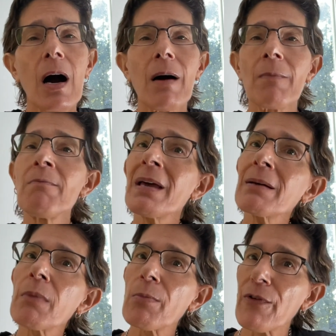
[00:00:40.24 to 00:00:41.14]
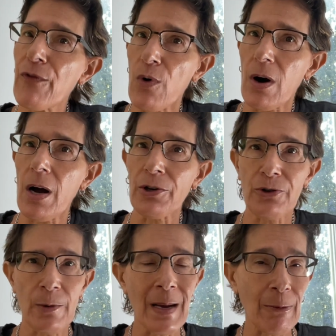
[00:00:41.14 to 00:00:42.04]
minimum of 400,
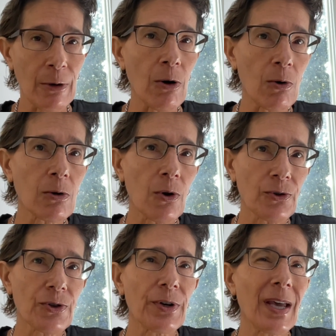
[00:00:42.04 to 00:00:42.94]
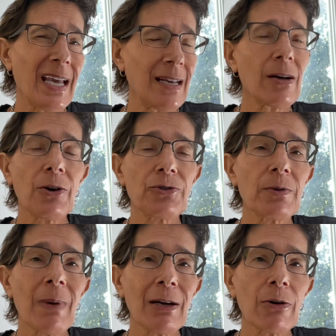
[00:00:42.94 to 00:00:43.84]
but I would go closer to 800
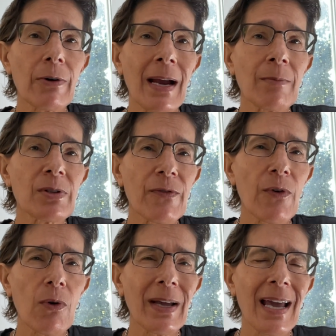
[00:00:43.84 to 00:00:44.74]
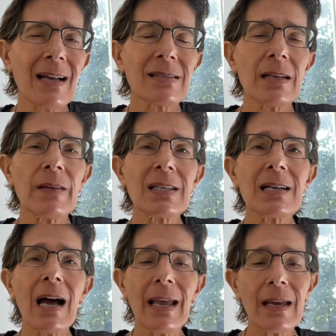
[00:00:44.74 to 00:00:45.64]
micrograms of folic acid in the
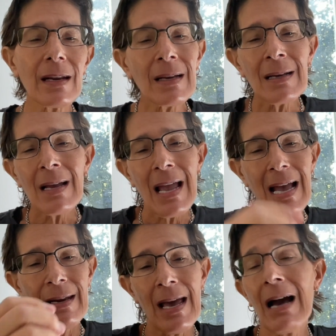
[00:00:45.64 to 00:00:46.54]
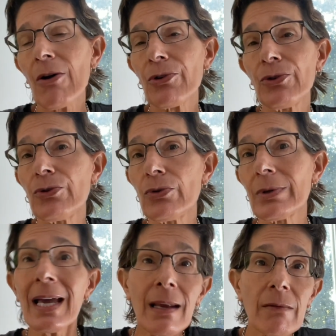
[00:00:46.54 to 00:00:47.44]
diet. And how you
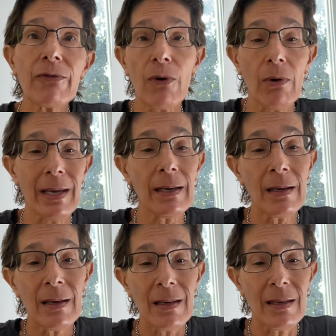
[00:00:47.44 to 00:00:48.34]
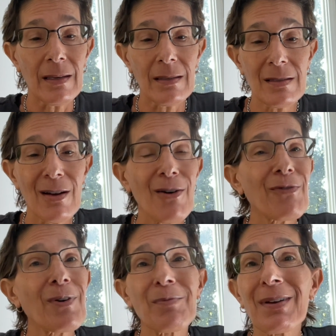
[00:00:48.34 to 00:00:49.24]
get folate is
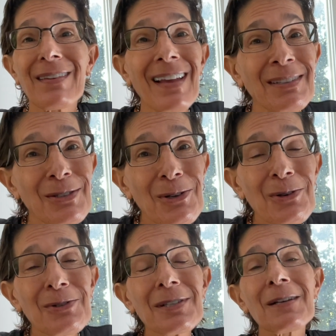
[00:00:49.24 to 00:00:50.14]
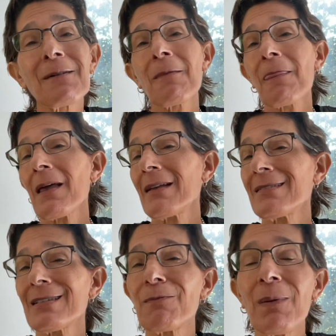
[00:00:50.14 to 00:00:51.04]
from lentils and
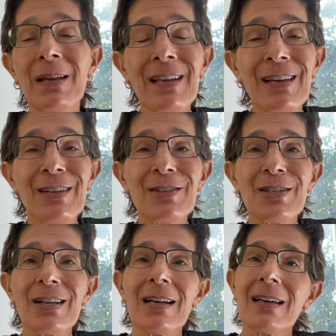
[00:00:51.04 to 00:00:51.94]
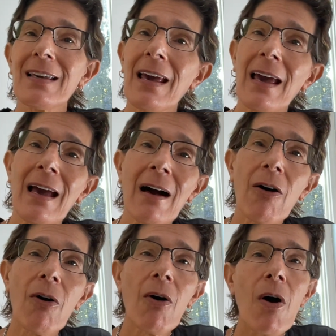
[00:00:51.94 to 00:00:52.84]
spinach,
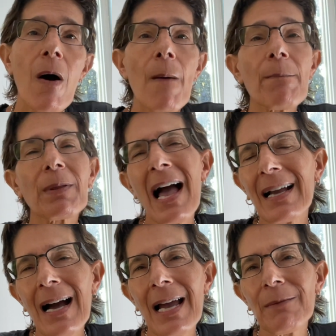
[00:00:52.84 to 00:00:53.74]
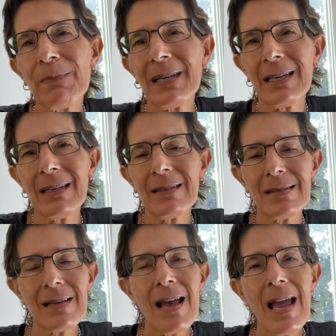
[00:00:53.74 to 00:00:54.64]
kale, black-eyed peas,
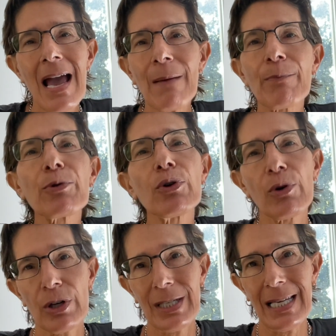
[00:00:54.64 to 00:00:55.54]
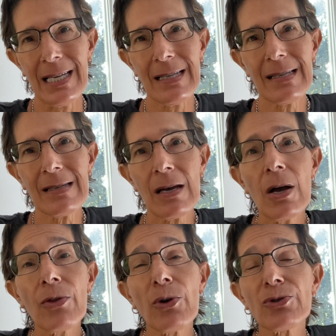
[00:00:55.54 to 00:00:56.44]
and brewer's yeast.
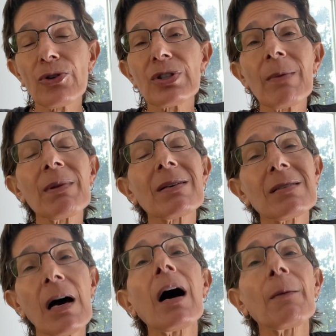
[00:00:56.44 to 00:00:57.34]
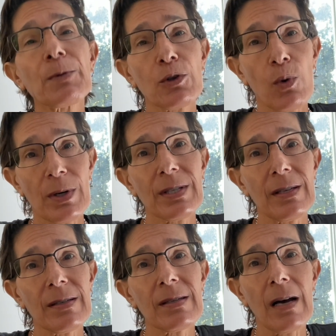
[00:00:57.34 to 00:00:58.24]
Those are some of the top
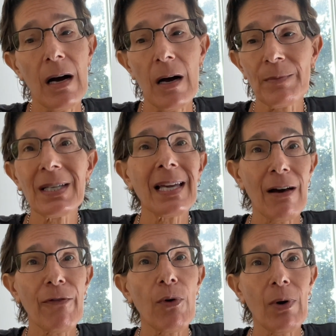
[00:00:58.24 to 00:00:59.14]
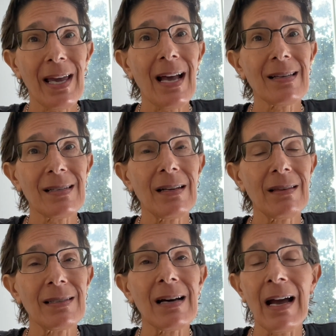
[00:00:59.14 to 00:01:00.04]
sources to get folic acid in the
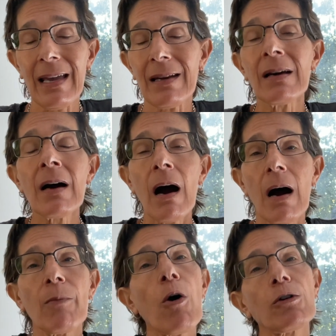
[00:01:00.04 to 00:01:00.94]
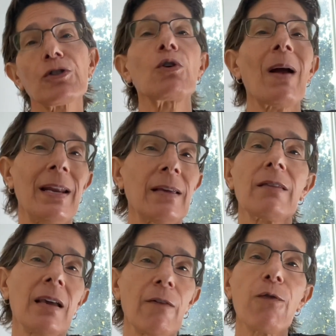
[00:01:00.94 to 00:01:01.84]
diet. Also,
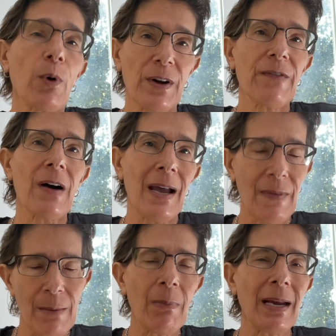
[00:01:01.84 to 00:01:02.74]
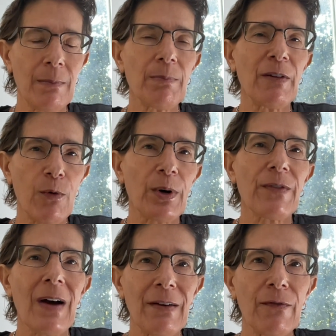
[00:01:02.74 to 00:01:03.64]
anything fortified that might be
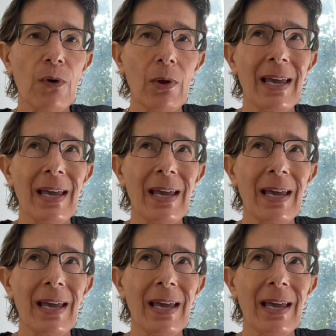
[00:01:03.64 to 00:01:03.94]
fortified in folic